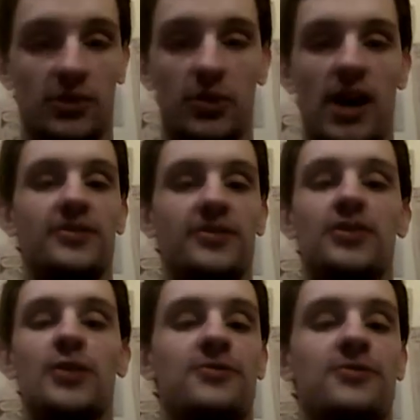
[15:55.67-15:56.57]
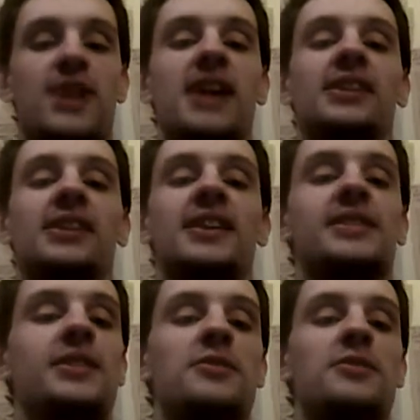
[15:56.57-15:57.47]
quite
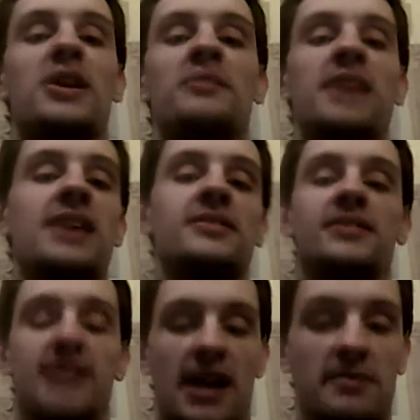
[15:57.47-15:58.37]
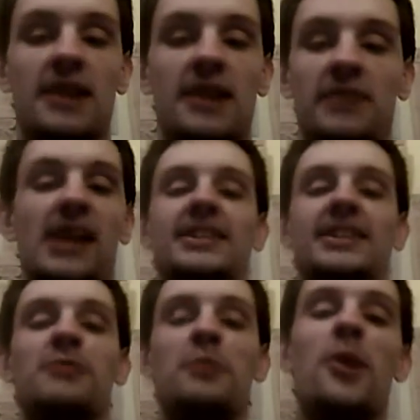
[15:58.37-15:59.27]
frankly. He would be on my team. But like I
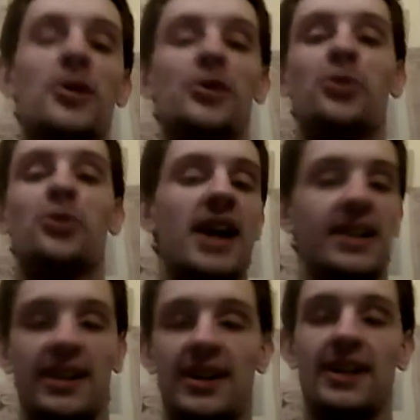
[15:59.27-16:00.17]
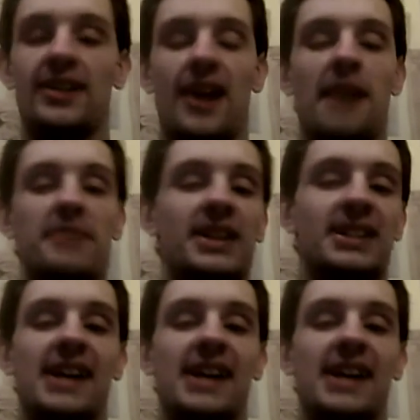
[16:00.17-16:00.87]
said, we weren't great in the